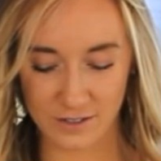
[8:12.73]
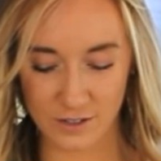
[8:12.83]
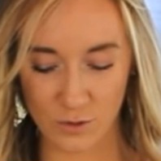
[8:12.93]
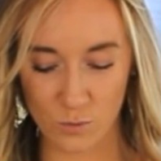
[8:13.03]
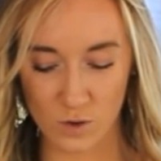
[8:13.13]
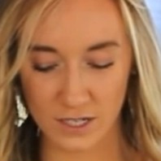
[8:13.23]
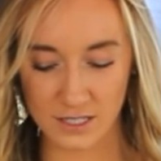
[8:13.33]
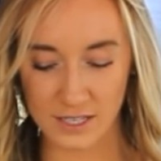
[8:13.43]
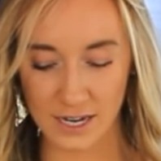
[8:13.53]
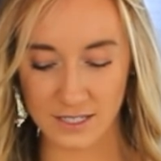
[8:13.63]
so
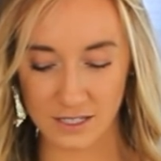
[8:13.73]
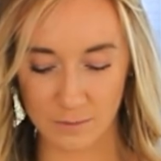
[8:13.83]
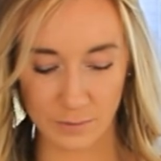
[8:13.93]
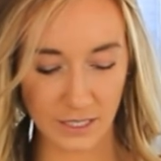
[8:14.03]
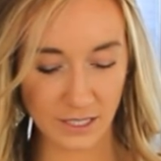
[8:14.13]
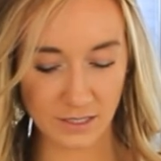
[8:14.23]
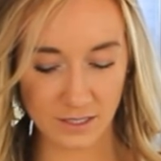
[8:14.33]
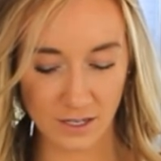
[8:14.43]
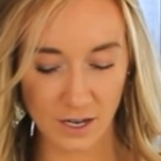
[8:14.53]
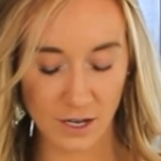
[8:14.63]
once that's complete,
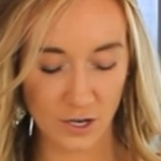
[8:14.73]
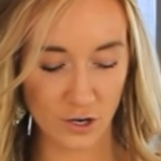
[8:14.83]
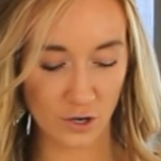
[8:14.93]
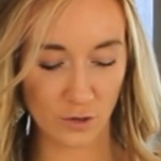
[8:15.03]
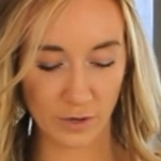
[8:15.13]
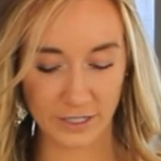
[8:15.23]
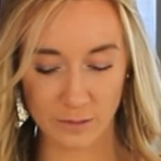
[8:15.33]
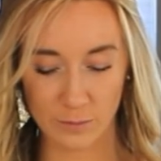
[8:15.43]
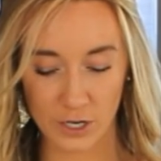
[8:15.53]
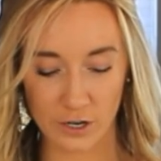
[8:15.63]
you're going
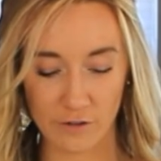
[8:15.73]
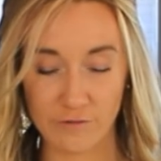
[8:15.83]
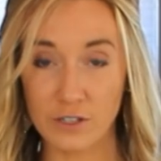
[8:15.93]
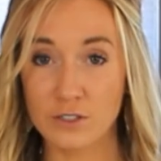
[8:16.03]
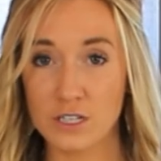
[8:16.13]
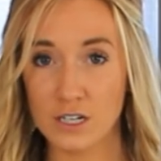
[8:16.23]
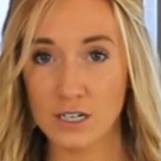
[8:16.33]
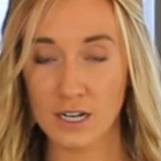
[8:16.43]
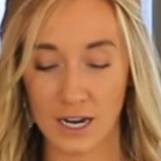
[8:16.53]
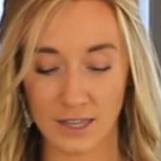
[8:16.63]
to put your
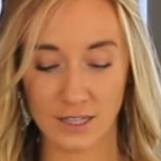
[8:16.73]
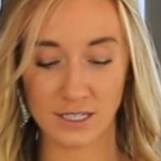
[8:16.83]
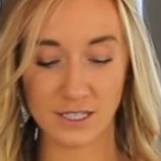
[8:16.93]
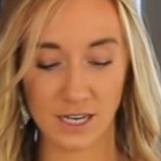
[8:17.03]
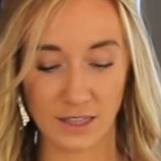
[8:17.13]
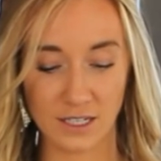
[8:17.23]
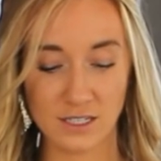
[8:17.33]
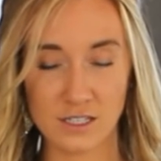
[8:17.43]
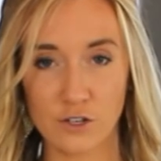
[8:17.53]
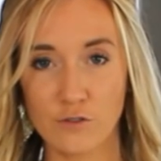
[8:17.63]
filter in the
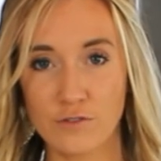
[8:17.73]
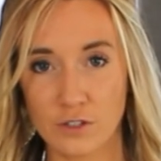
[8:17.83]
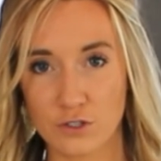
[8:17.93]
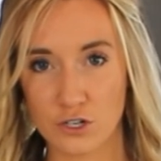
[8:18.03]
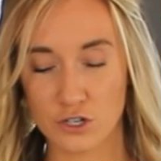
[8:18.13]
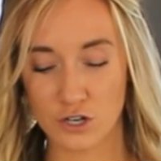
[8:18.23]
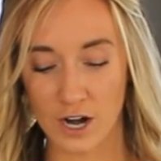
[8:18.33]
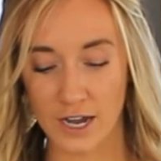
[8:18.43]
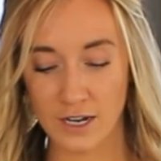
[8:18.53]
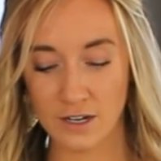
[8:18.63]
stainless steel filter
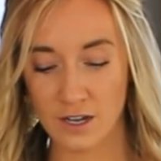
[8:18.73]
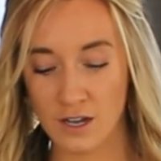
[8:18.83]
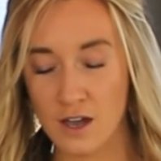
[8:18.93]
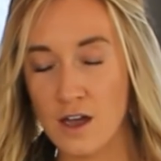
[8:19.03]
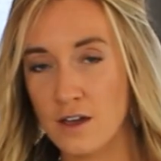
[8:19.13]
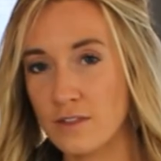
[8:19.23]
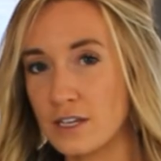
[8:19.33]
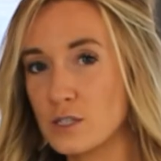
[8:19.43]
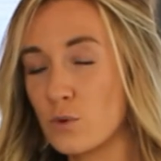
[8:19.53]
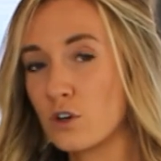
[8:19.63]
tray.
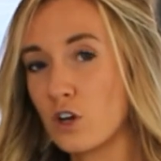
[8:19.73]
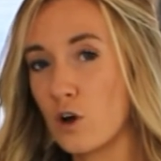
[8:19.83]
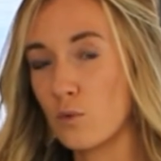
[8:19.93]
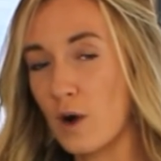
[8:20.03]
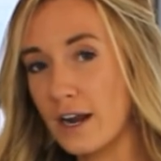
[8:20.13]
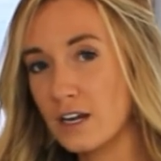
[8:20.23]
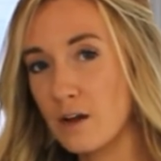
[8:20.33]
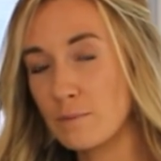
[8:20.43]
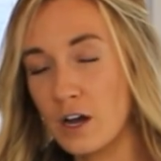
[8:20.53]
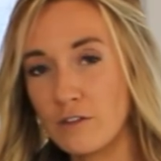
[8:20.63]
This will go right
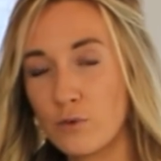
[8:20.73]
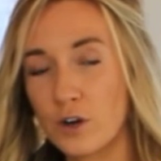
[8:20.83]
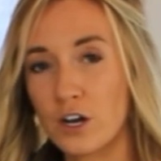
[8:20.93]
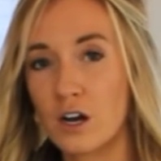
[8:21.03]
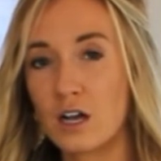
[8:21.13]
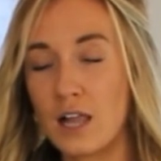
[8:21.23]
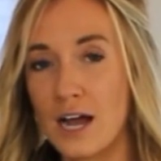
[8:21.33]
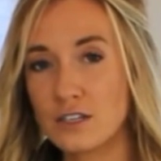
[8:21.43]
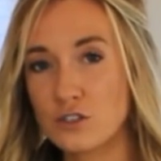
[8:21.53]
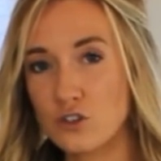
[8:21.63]
above where your
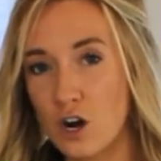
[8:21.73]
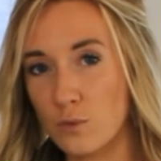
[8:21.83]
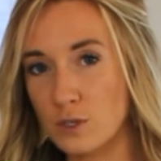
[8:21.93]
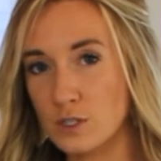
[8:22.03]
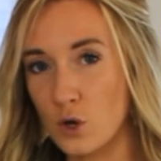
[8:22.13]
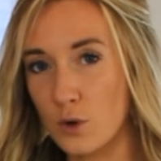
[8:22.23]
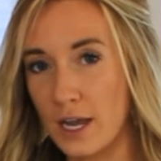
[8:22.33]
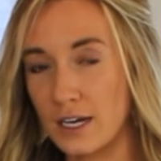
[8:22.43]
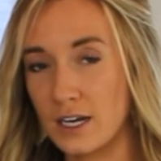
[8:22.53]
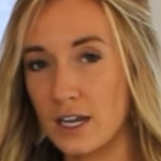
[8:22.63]
glass jar was
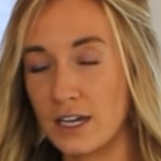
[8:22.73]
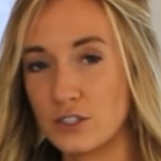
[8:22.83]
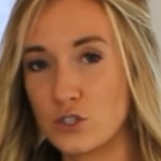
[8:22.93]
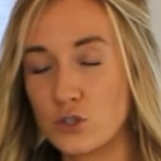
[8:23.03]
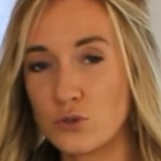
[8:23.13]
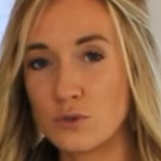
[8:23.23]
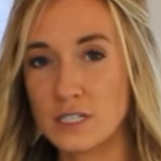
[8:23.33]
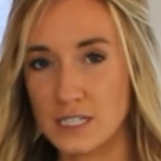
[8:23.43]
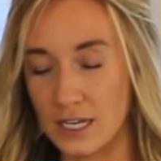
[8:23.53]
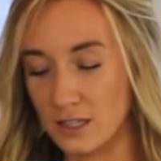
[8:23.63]
located in 2
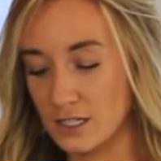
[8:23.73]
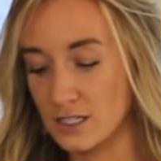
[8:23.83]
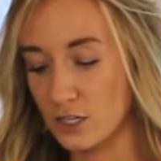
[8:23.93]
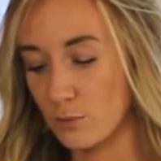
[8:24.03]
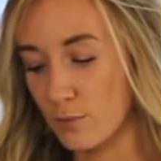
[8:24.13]
stainless steel